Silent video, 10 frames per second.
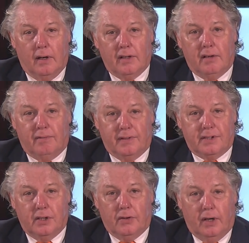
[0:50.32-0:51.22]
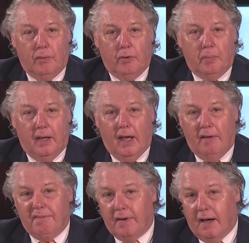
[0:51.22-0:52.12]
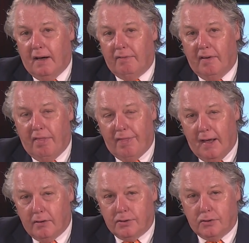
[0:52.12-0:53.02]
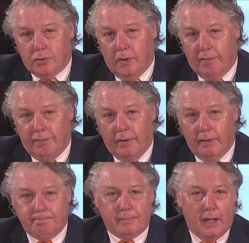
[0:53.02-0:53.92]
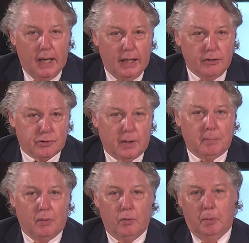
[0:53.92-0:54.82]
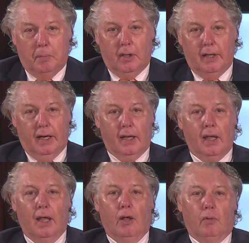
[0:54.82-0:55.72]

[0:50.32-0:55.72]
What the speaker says: The London facility will be a 5,000-square-foot, 8-treatment-room clinic,